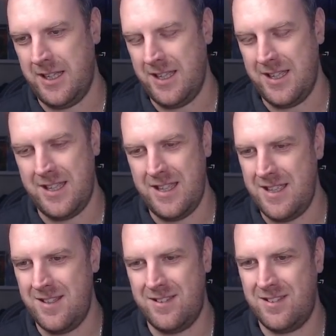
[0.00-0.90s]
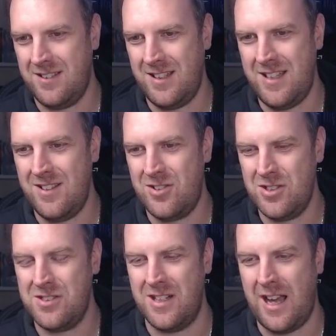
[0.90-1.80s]
He's
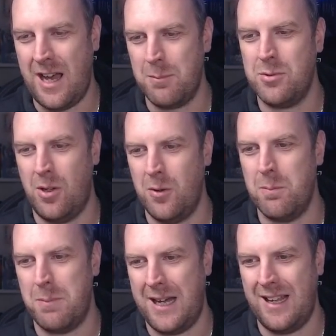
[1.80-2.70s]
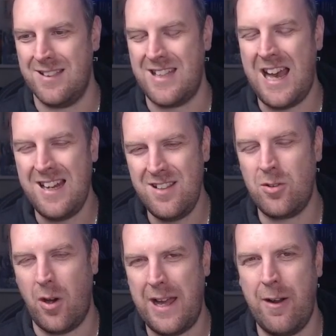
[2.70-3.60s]
just an absolute badass, and he's
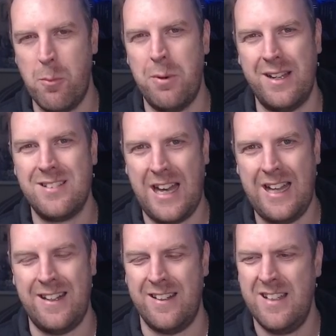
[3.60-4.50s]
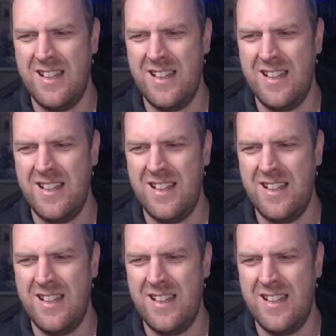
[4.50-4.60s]
got Helbrecht's hand.